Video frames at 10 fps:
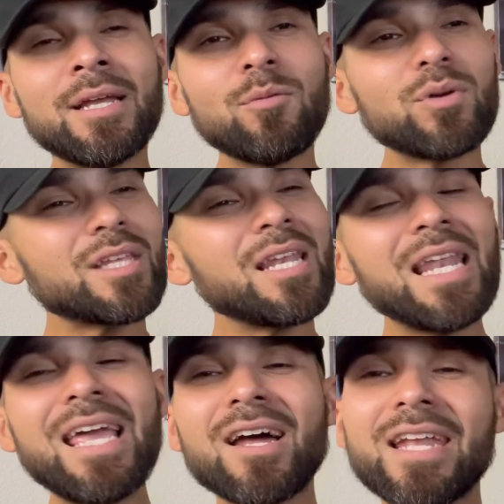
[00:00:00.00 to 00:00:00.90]
With the
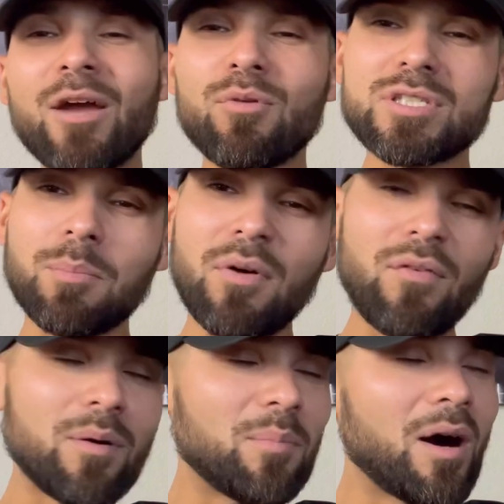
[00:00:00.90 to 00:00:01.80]
Leon Edwards and
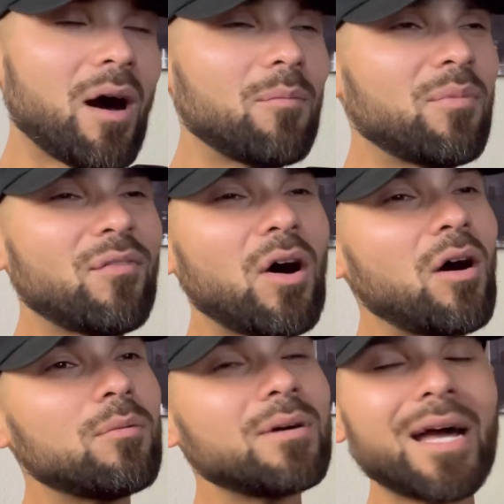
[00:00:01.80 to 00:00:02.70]

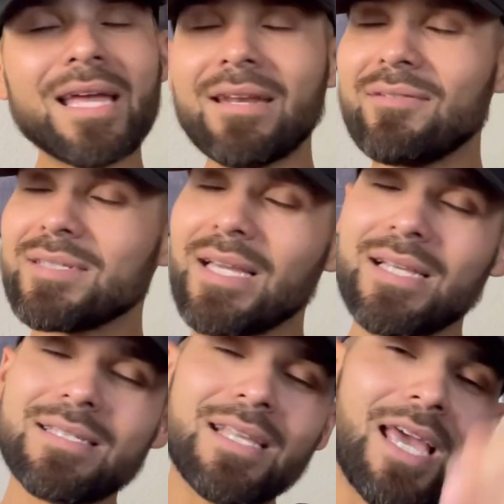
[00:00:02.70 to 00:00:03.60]
Bavall, I can't even say
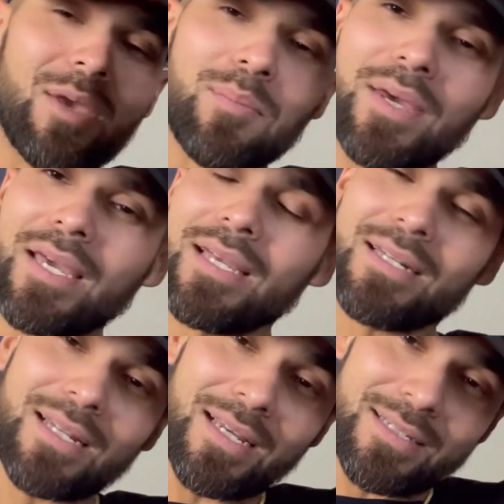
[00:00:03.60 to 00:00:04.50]
his name,
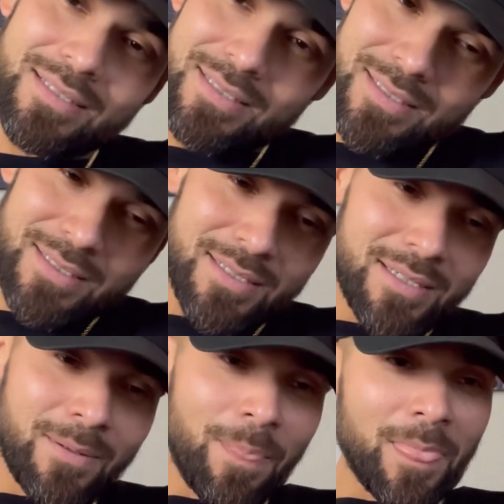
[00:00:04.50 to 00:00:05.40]
man. Like,
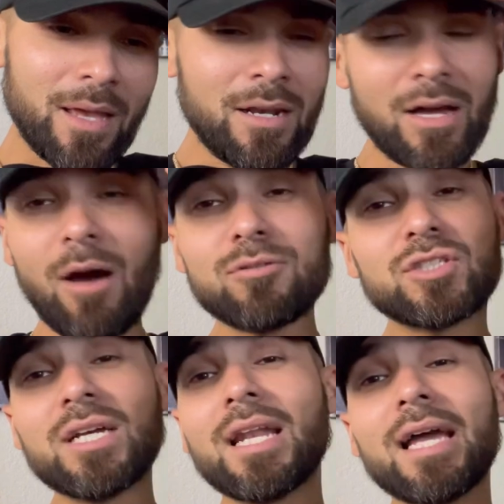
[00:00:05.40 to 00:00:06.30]
look, I
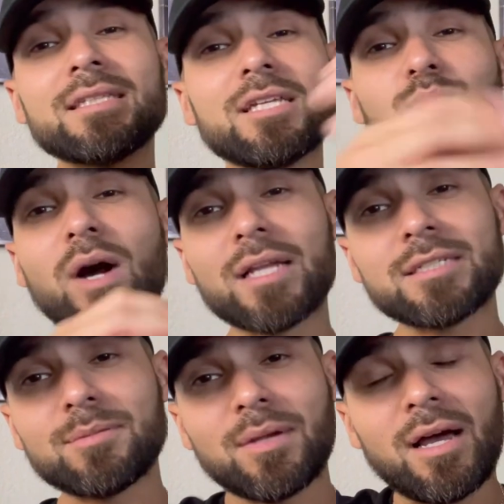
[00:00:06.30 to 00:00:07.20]
was chilling like this
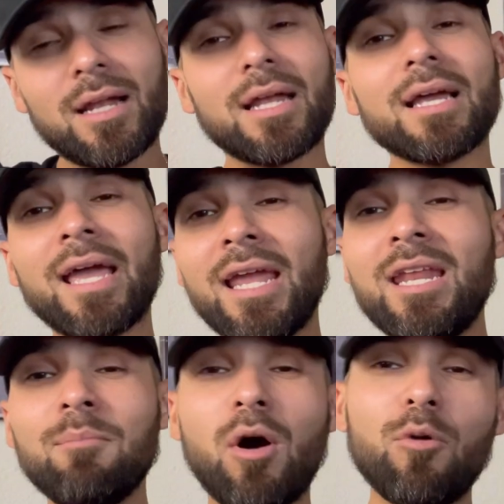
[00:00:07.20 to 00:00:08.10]
watching it, man. Like,
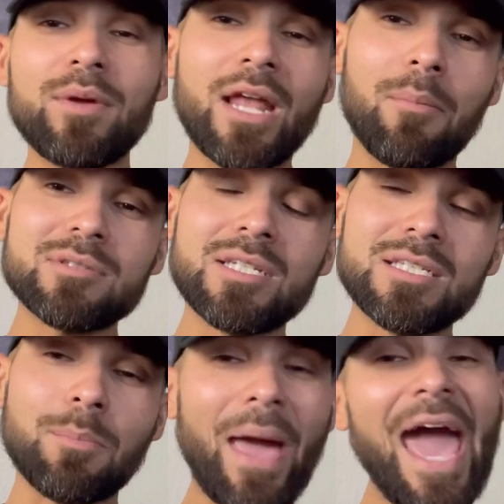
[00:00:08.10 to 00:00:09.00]
any moment I'm gonna see
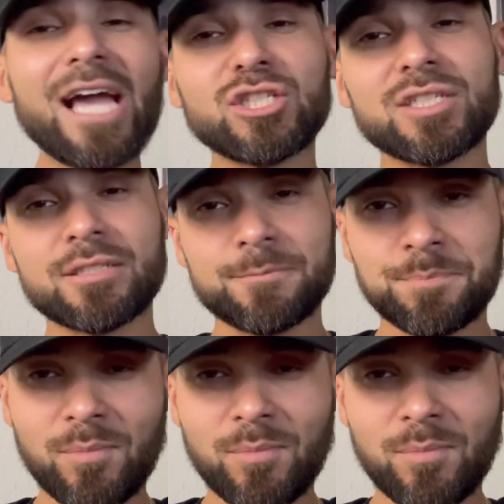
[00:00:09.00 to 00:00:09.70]
some action.